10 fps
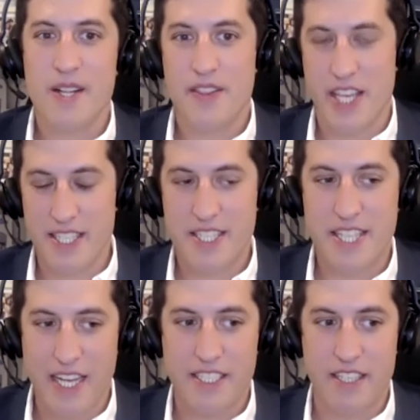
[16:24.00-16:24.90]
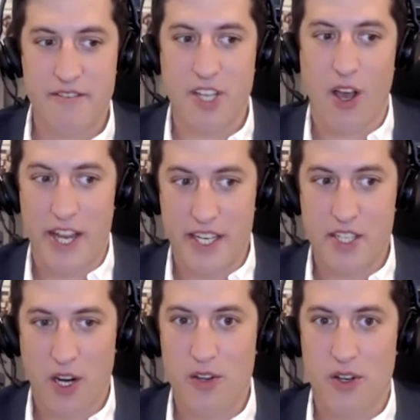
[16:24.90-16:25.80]
the incentives
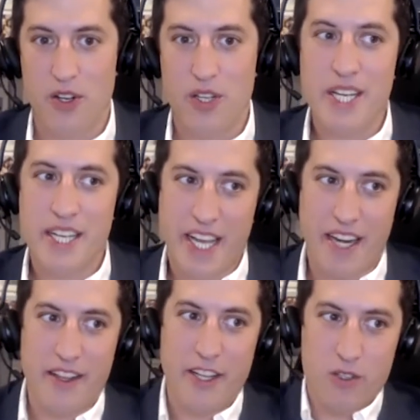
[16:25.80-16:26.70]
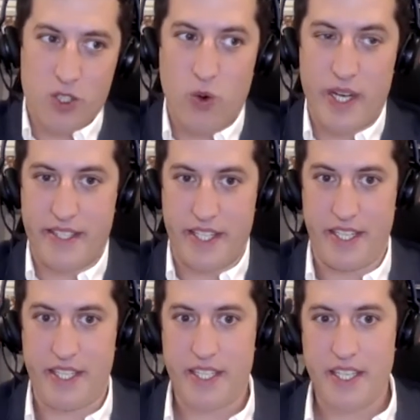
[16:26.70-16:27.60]
internal get a little twisted,
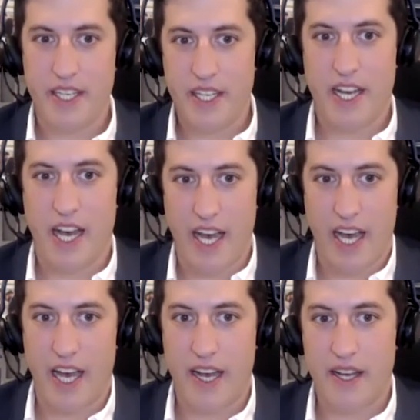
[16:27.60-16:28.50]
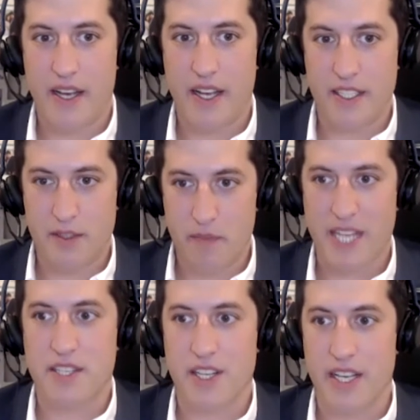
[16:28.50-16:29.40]

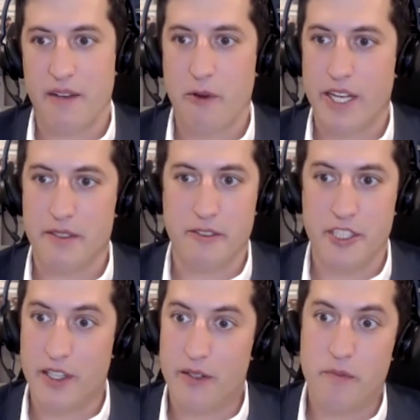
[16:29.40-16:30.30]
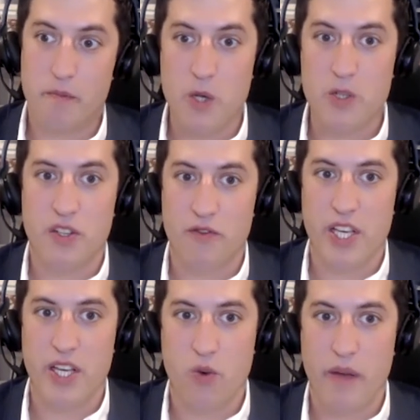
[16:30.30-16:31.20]
especially when, most of the
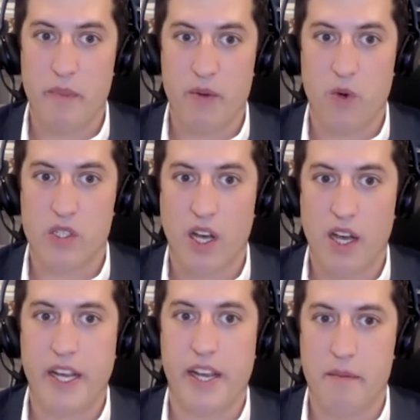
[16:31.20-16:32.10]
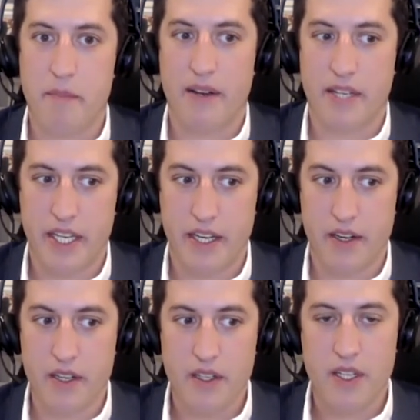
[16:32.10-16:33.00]
equipment we're talking about here